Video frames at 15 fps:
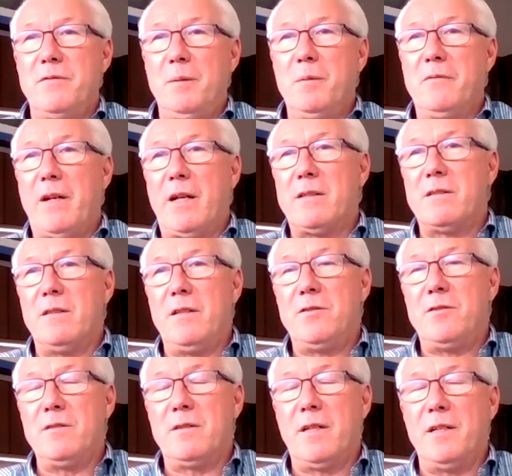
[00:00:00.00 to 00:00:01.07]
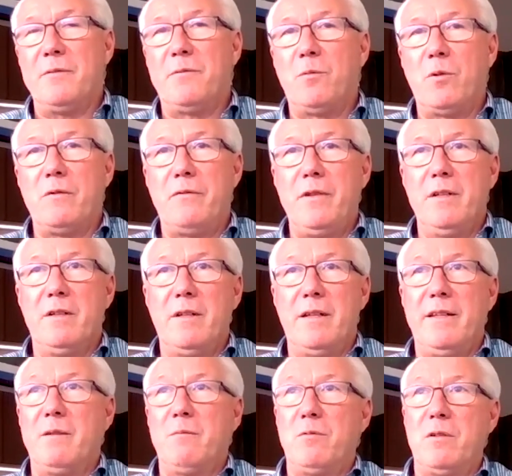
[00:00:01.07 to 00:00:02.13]
FEMA vaccination site at Ford Field,
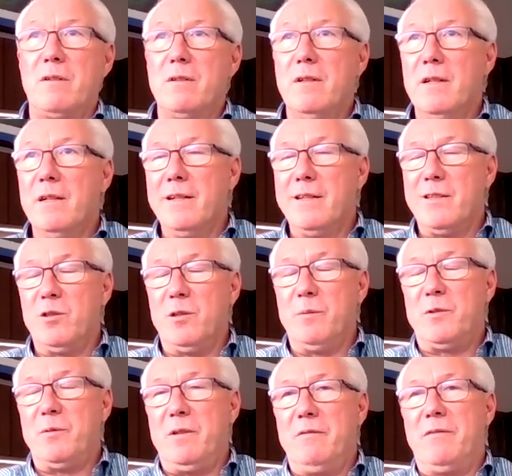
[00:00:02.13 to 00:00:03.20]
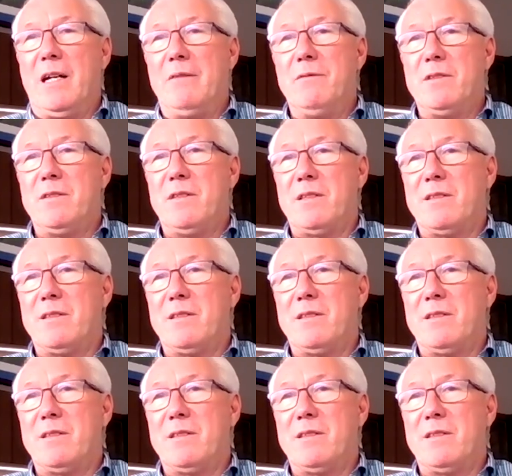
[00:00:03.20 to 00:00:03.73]
I think we're doing between 5,000 and